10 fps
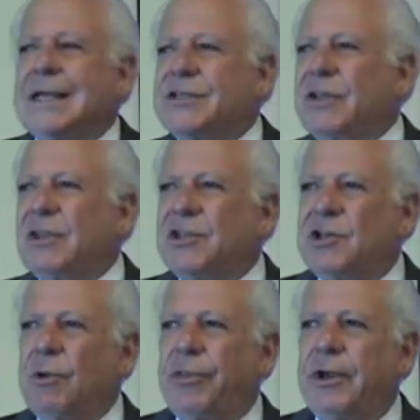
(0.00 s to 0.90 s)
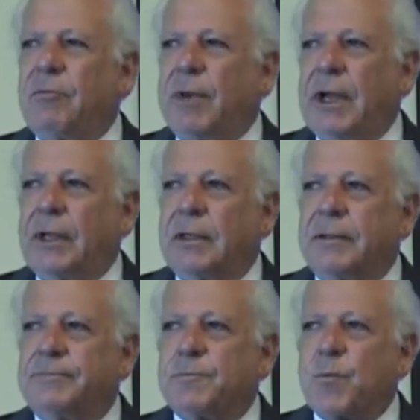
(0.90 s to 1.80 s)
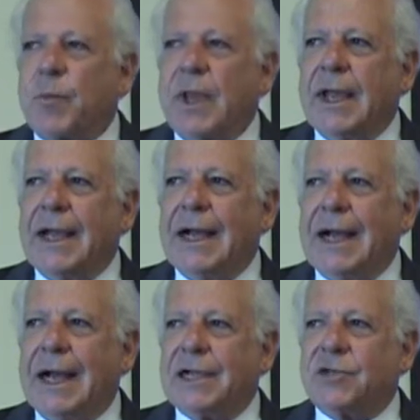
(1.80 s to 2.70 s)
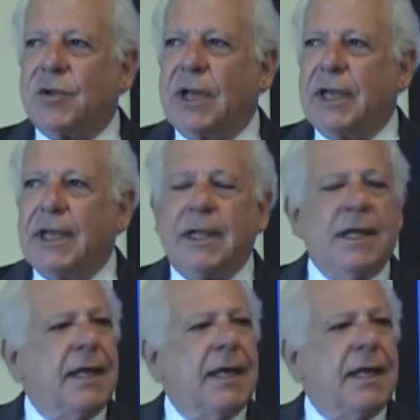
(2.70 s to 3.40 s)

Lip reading: See, the geothermal actually